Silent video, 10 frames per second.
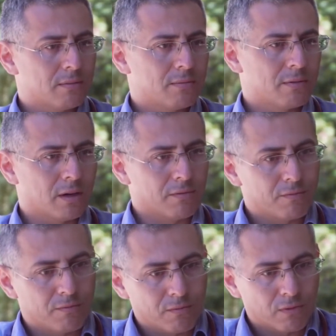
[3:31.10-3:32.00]
kind of
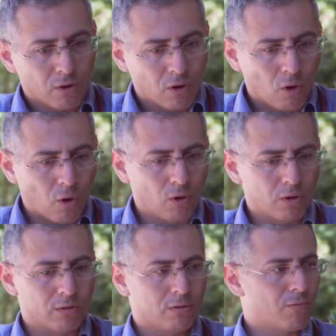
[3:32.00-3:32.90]

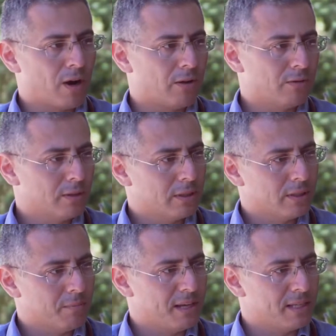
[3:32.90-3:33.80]
all-round
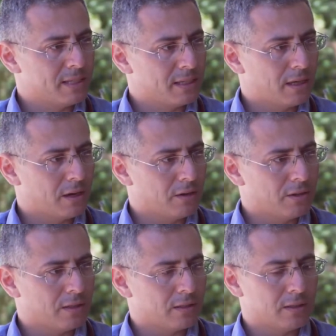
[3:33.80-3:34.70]
basic care
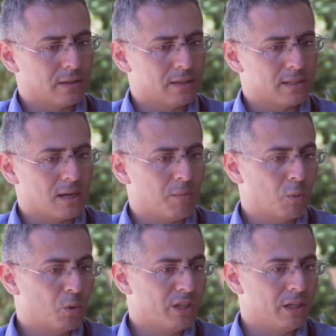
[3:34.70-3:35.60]
that someone
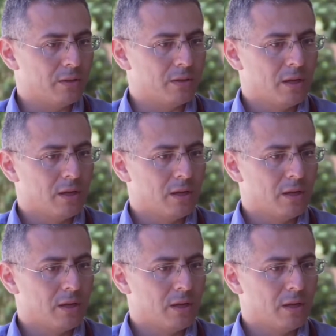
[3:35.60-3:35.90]
would need